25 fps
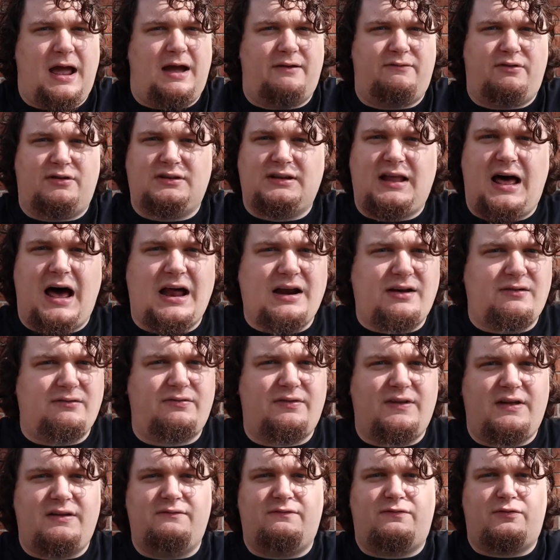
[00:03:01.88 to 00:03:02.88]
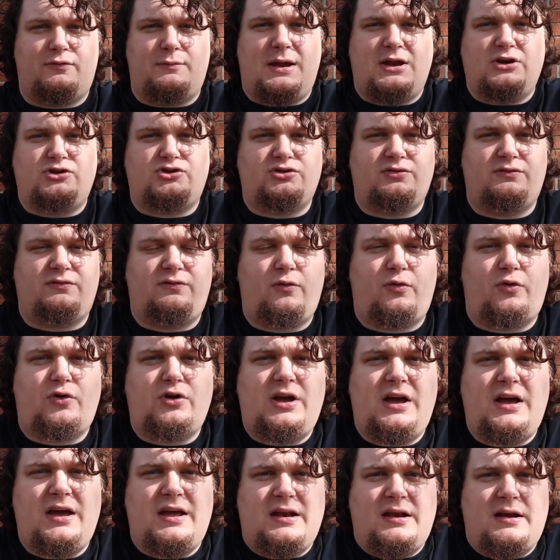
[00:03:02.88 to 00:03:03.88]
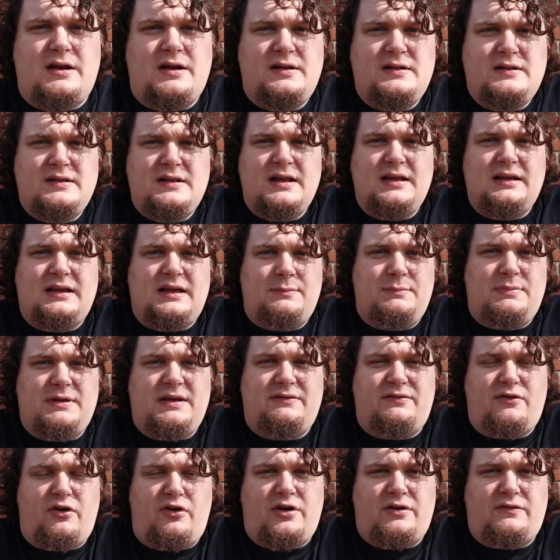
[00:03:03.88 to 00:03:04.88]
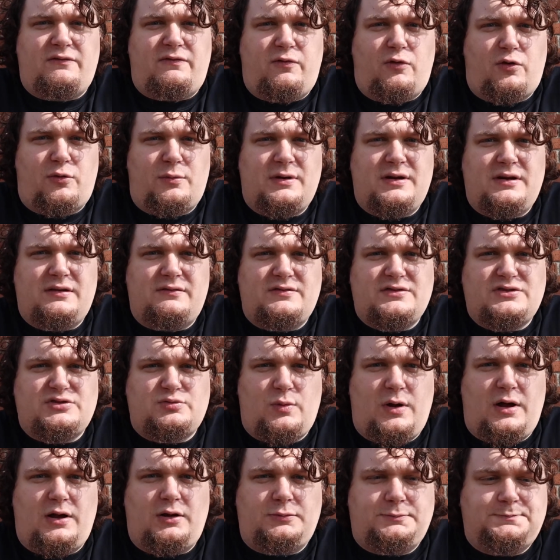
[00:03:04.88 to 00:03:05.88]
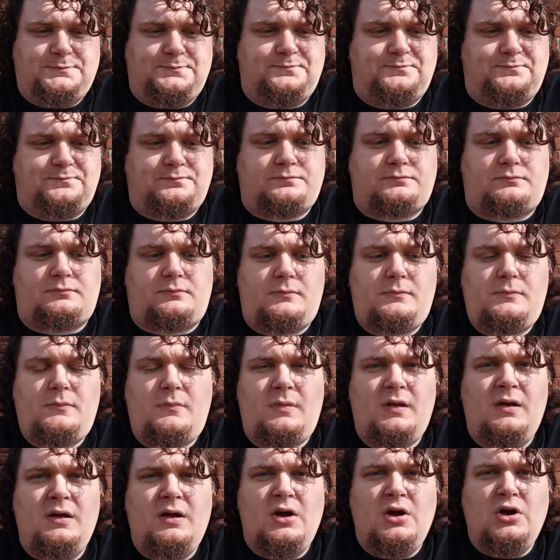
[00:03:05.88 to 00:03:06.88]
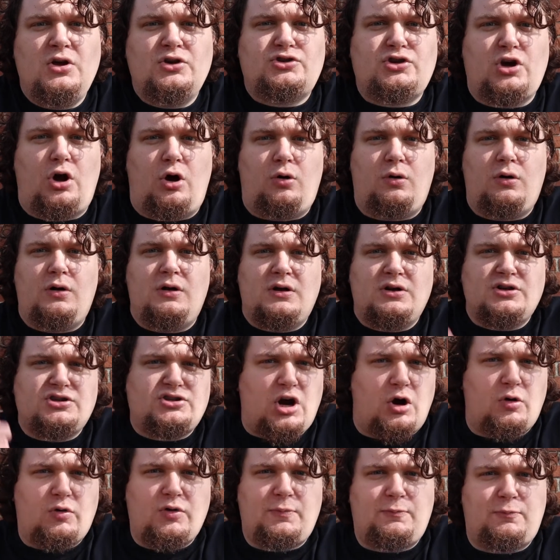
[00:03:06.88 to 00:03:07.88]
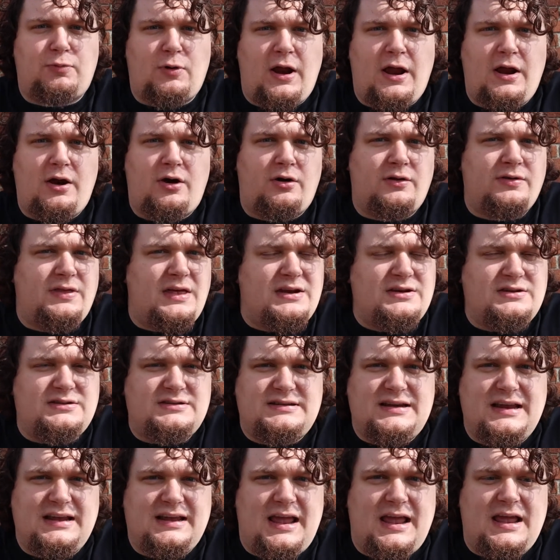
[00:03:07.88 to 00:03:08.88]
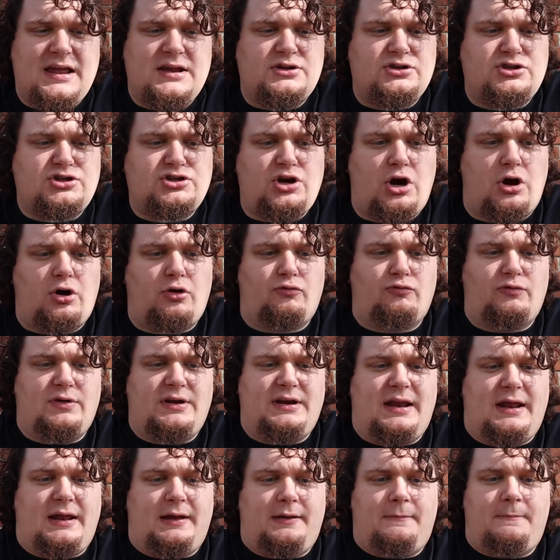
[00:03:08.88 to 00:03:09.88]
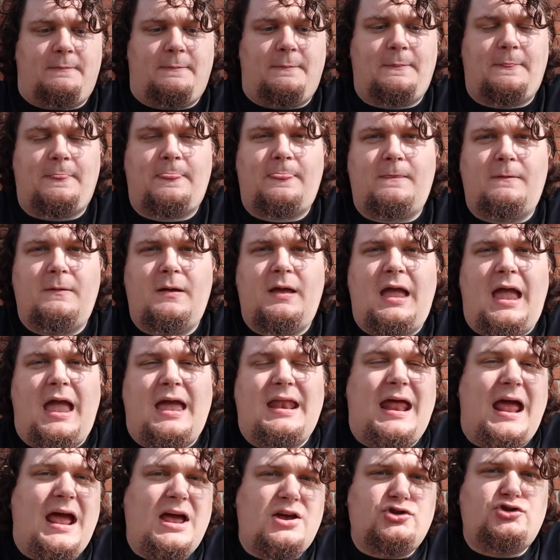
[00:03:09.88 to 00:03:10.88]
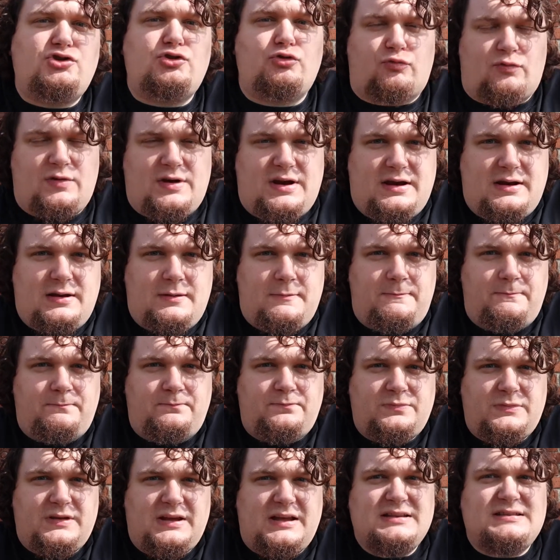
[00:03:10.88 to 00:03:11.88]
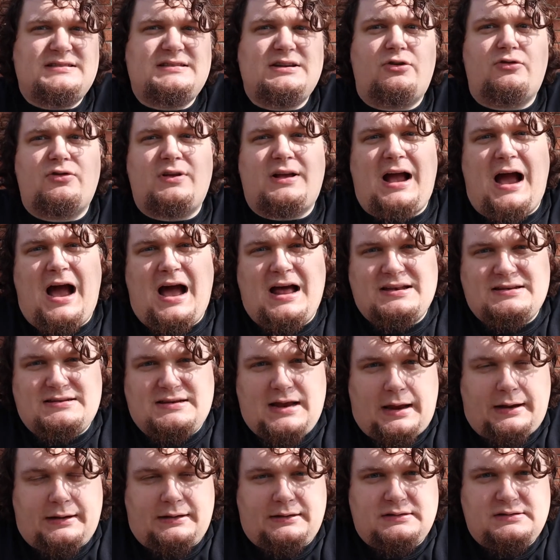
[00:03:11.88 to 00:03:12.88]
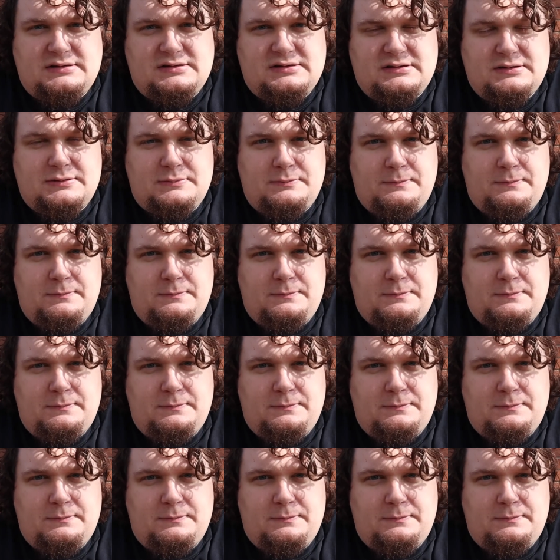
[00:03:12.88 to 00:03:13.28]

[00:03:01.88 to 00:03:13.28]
have a lot of information for you and can be very informative as well. So start with prayer, then dig in, start reading. And as you read, consider the context.